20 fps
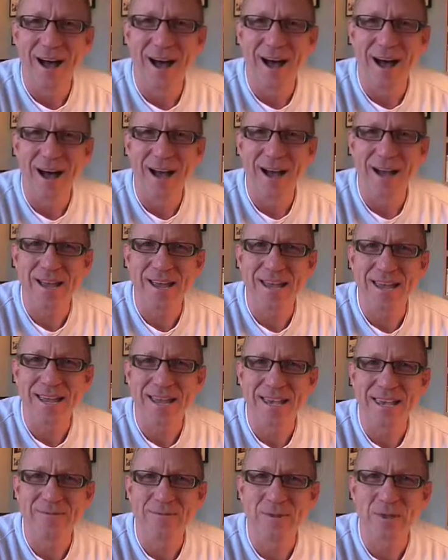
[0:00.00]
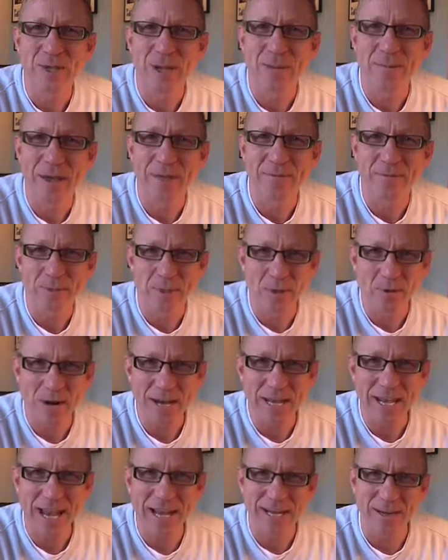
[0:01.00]
I've just come back from
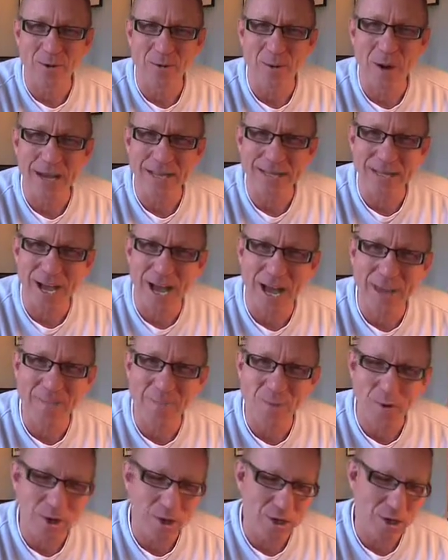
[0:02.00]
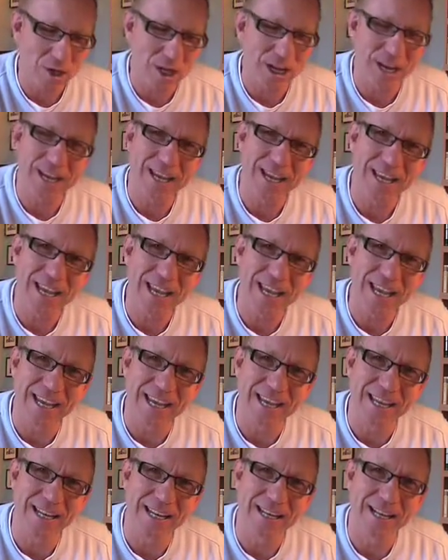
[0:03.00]
Australia, had a great time preaching
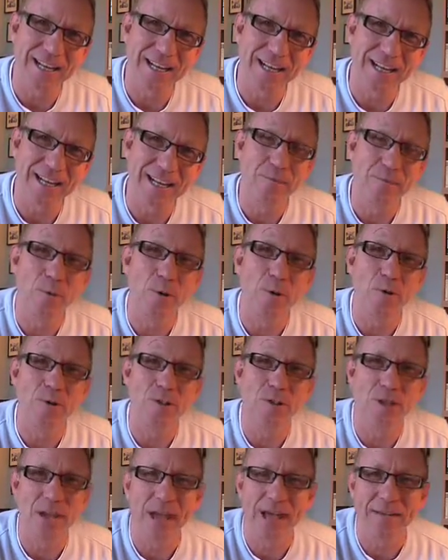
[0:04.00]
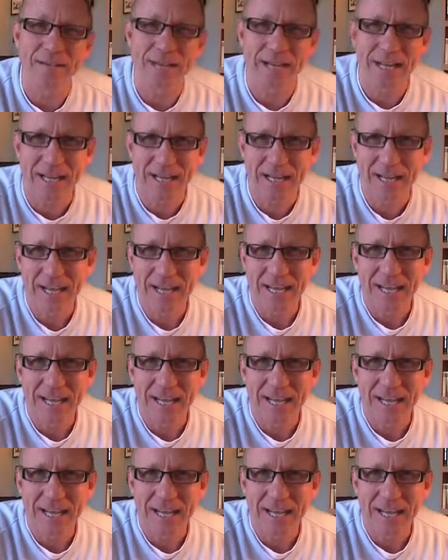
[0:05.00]
in Liverpool Christian Life Centre